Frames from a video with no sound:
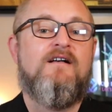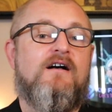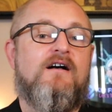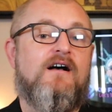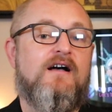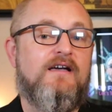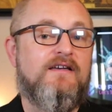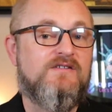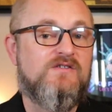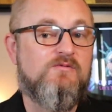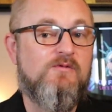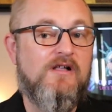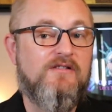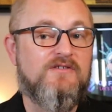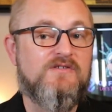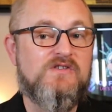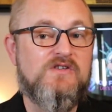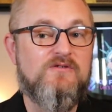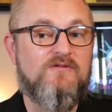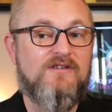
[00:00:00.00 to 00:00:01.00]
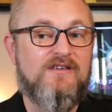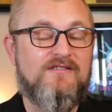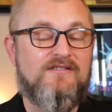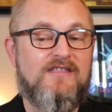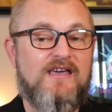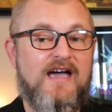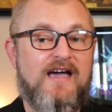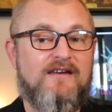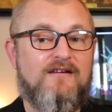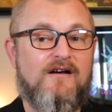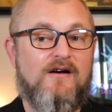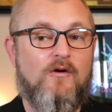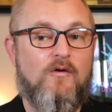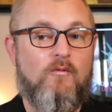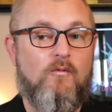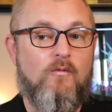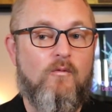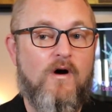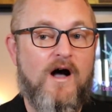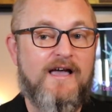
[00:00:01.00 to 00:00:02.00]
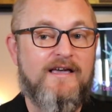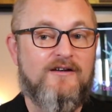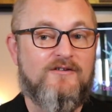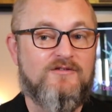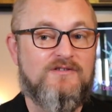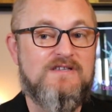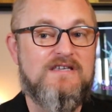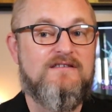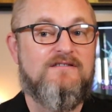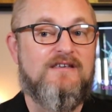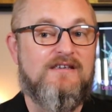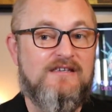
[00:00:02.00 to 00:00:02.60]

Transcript: as well as you can get that YLD,